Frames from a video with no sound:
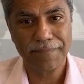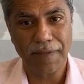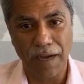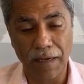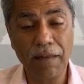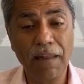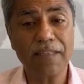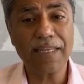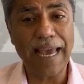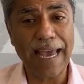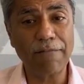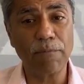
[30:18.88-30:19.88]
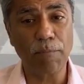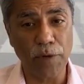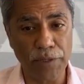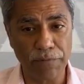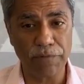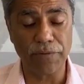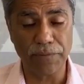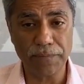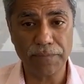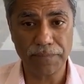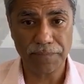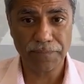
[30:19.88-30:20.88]
unless I have a point of view.
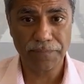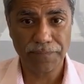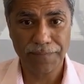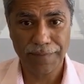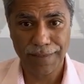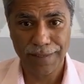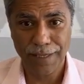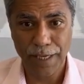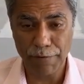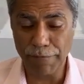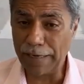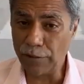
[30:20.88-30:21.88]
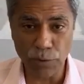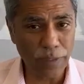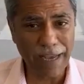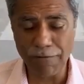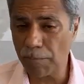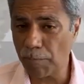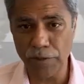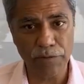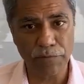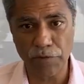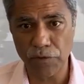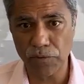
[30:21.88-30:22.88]
If I don't have a point
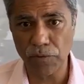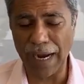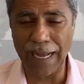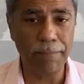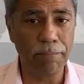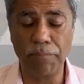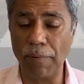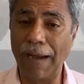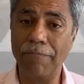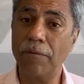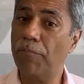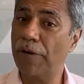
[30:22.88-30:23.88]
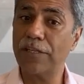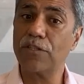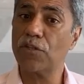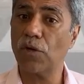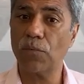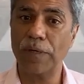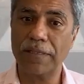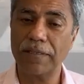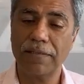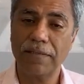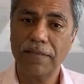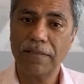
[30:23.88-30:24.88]
of view, I will brainstorm with
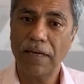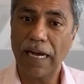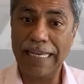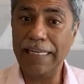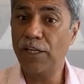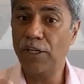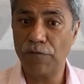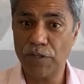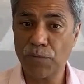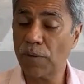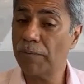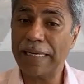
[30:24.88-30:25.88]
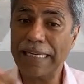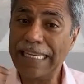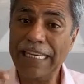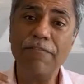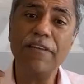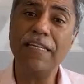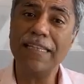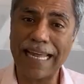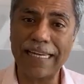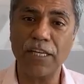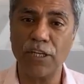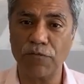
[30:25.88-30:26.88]
an individual, but even in that
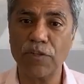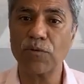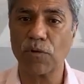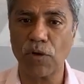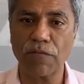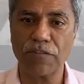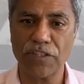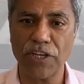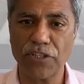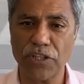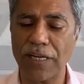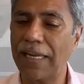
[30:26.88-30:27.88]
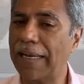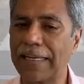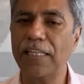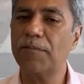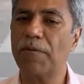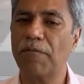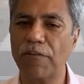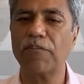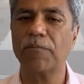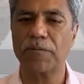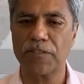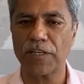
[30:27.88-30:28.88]
individual conversation, I'll at least be
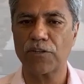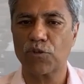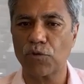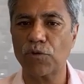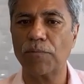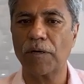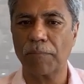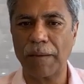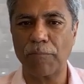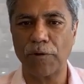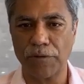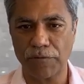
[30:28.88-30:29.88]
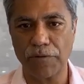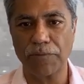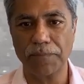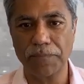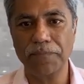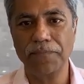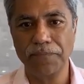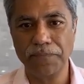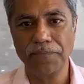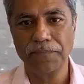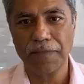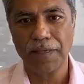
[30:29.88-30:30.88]
50% sure about my point of view.
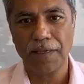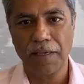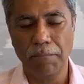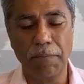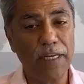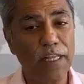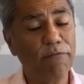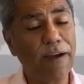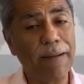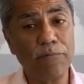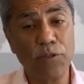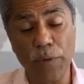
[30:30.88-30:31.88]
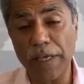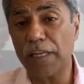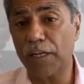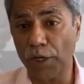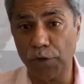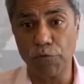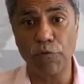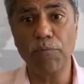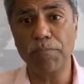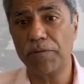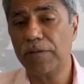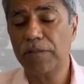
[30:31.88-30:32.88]
But if I'm doing it in a group,
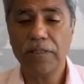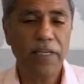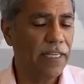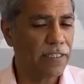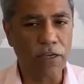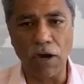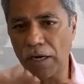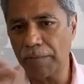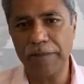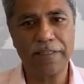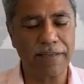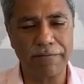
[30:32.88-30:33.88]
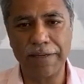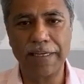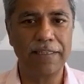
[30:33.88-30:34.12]
it's got to be somewhere in